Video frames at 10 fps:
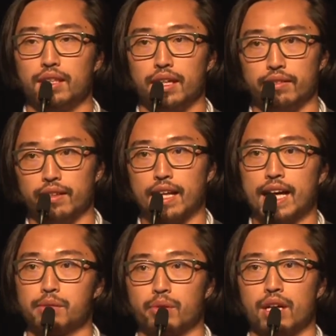And
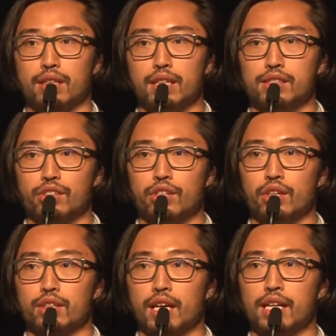last but not least,
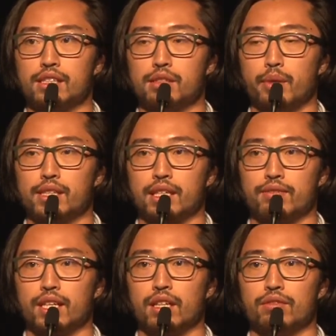Securitize is based out of
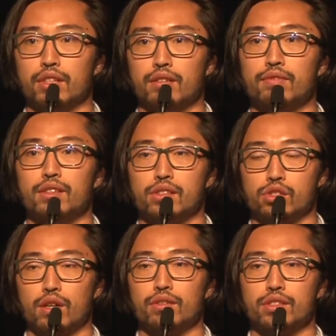Tel Aviv,
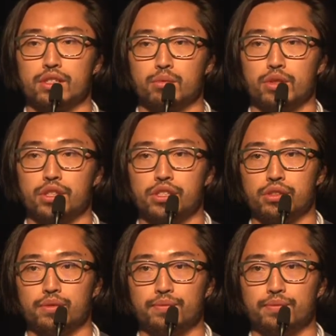solving a similar issue.